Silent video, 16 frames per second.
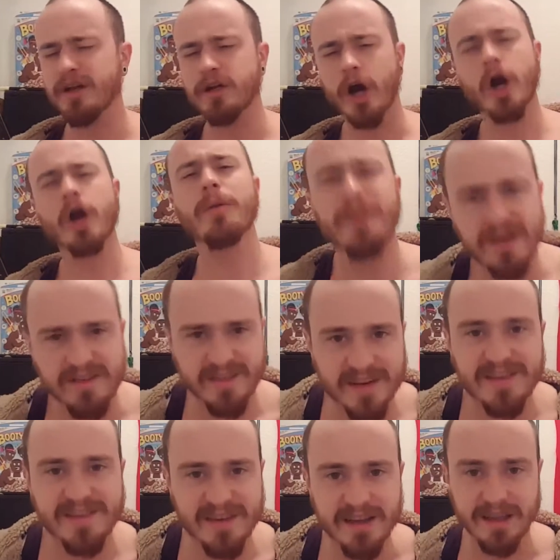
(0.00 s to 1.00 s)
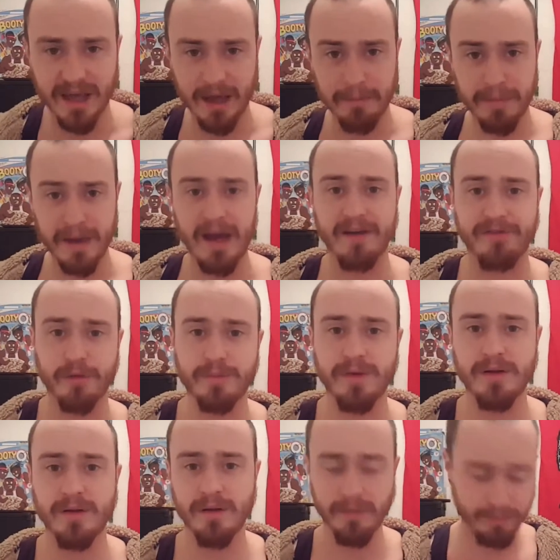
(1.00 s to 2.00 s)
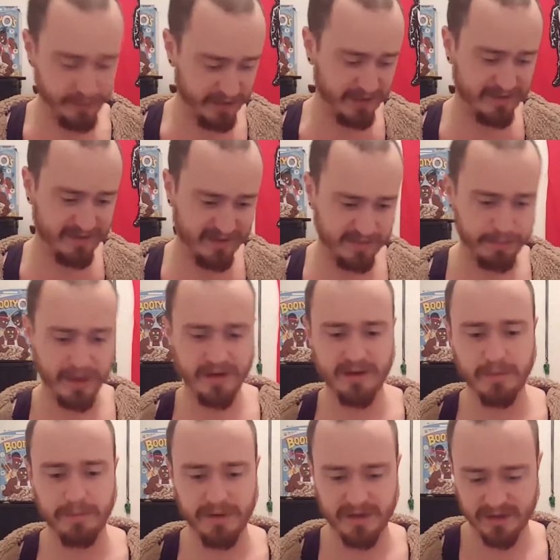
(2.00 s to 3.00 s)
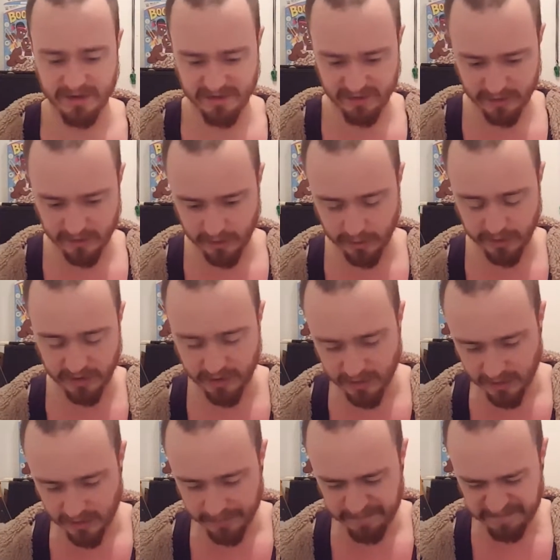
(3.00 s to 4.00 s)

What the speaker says: garbage since he came back from being suspended because, you know, he